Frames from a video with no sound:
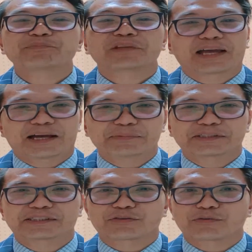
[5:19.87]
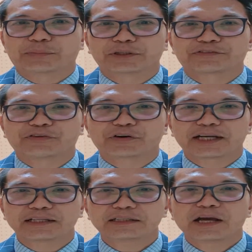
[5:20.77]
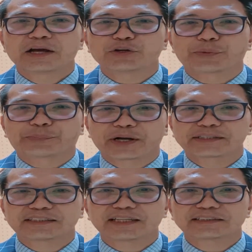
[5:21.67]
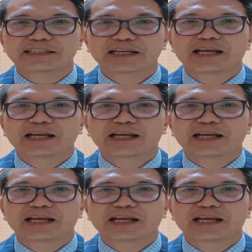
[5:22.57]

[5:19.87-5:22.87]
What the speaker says: I am Mr. Robert Forden, your president,